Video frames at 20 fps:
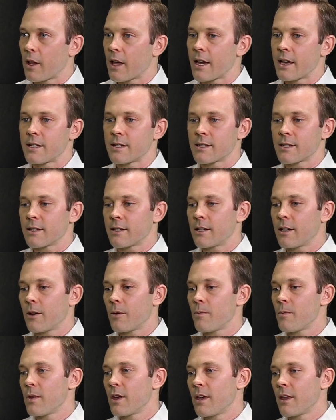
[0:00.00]
place,
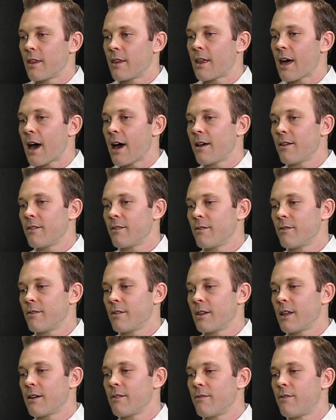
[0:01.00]
that
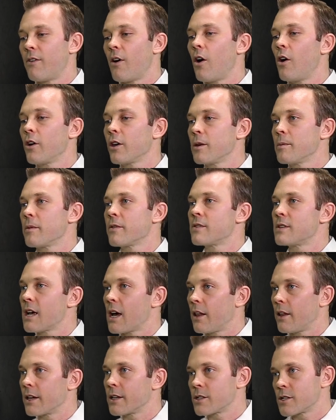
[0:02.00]
volume of
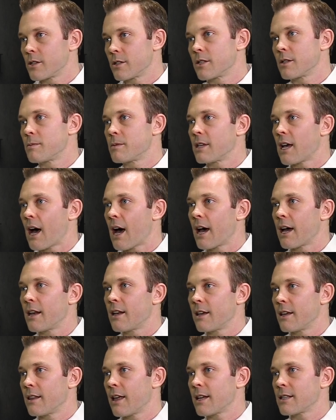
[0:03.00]
selling should
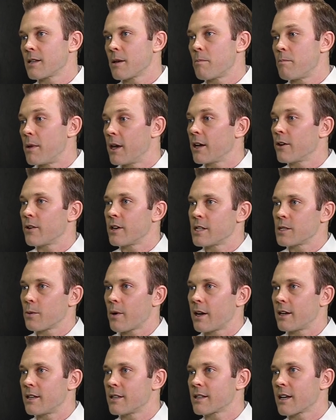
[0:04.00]
subside, and that's a big
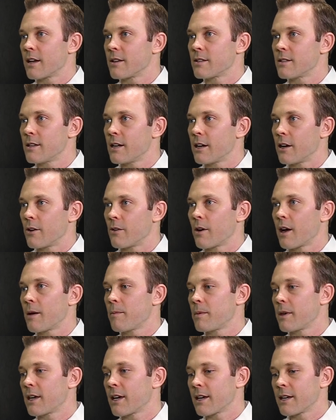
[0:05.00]
reason why discounts narrow,
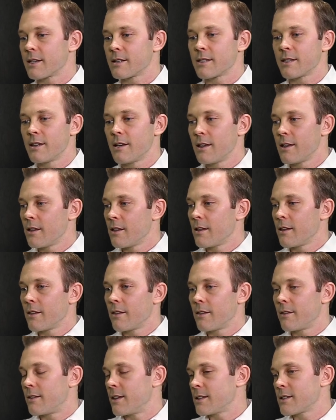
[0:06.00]
right? Because
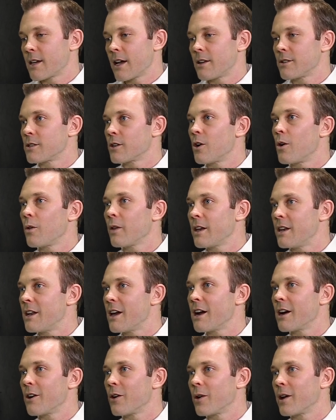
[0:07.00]
discounts are only
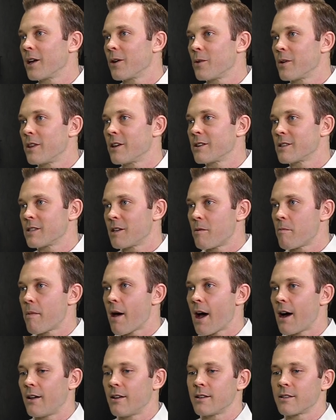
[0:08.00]
narrowing when there's an
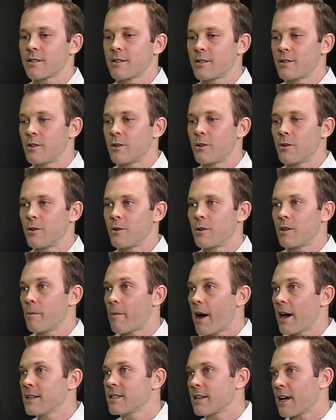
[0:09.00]
imbalance to
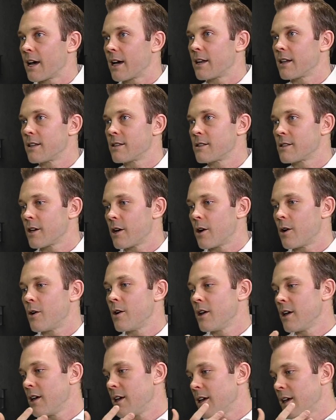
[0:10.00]
the buy side. Right. And
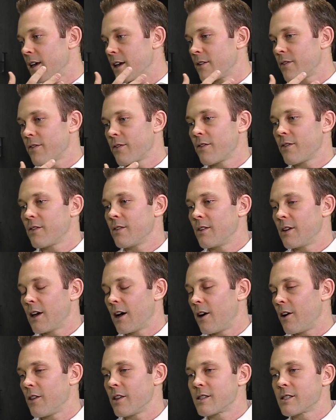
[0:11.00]
so if
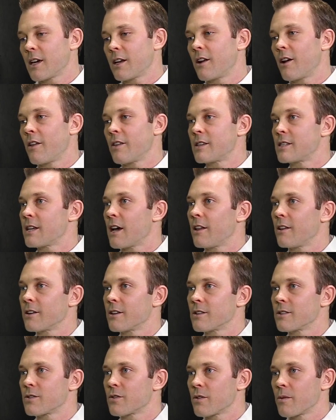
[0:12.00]
all of a sudden all the
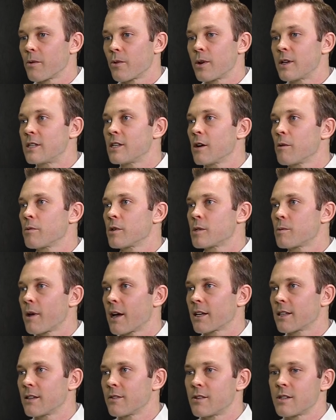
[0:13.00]
sellers from a retail
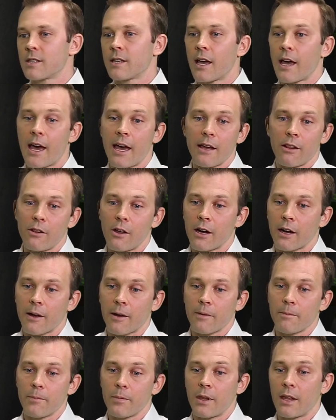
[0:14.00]
perspective just say, hey,
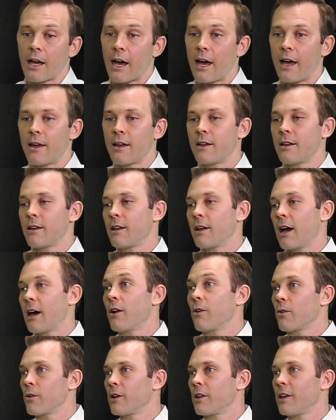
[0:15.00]
look, I
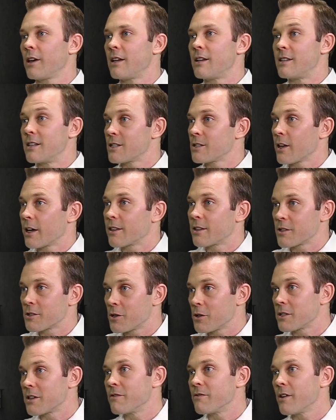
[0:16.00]
don't really dislike this
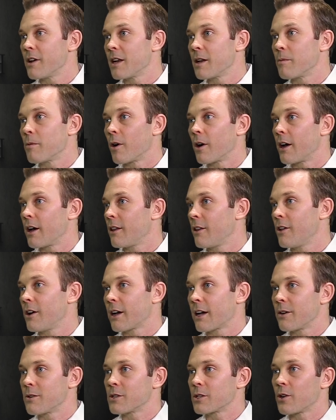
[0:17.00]
closed-end fund anymore. Right?
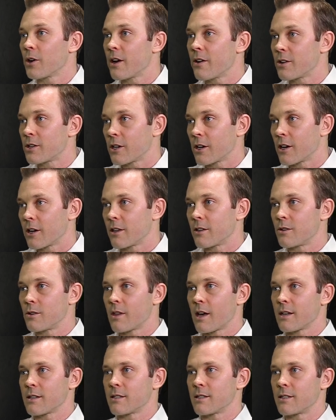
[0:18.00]
Look, it was a great return in
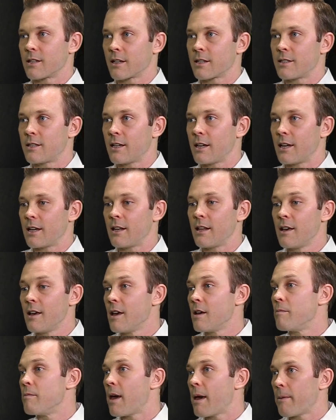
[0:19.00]
2016.
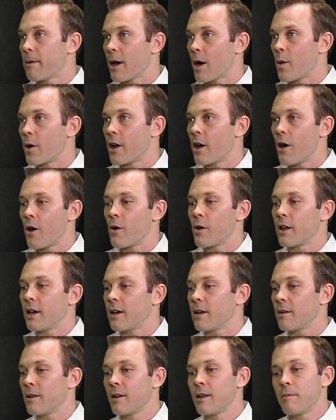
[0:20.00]
Maybe I want to own
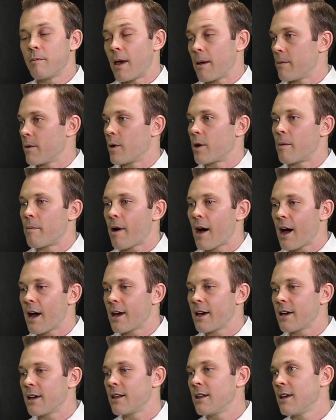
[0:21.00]
it. Maybe I want to
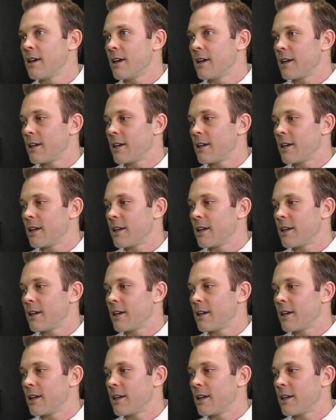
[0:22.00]
buy it.